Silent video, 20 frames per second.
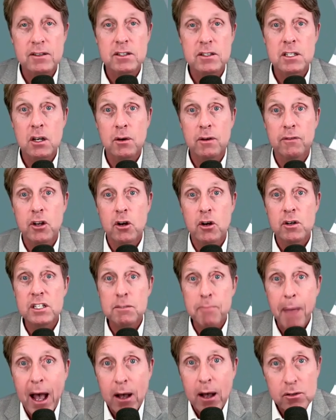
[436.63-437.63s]
So if you're a
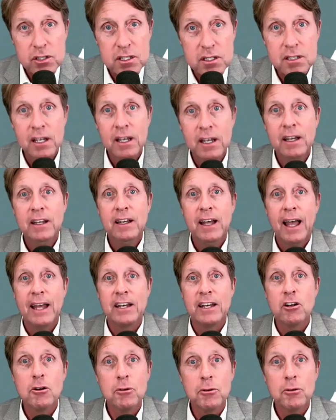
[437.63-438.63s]
spouse and
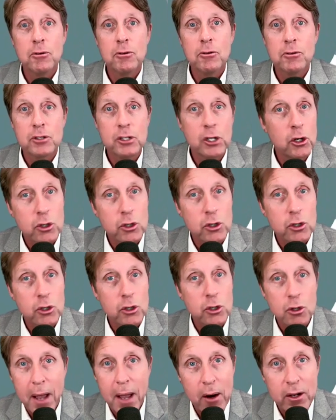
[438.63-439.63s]
you're
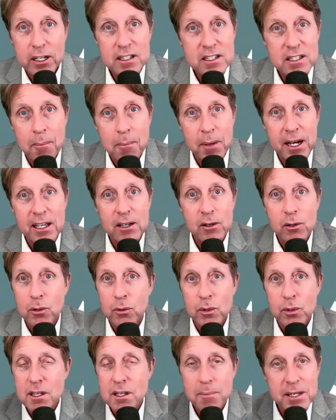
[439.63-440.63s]
married to somebody who is a
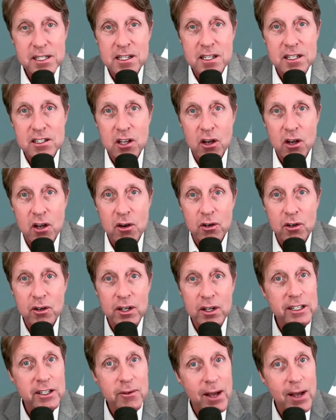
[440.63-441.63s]
business owner and you
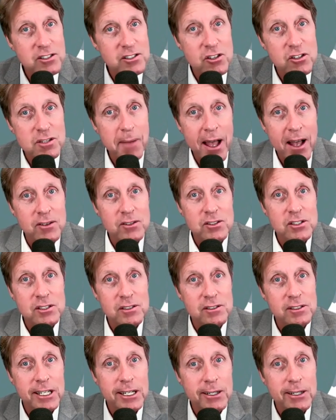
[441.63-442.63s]
ask your spouse,
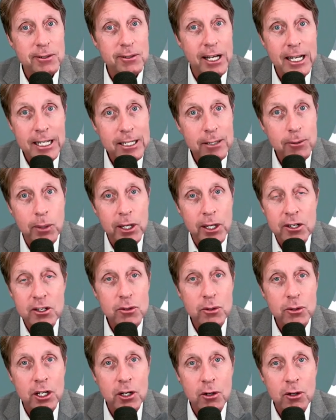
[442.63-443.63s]
honey, when are you
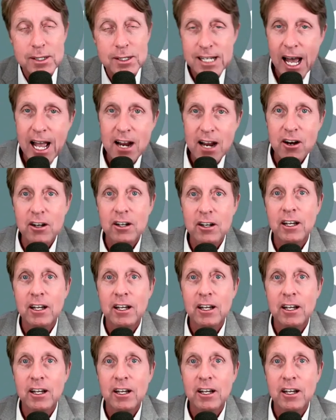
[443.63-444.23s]
going to retire?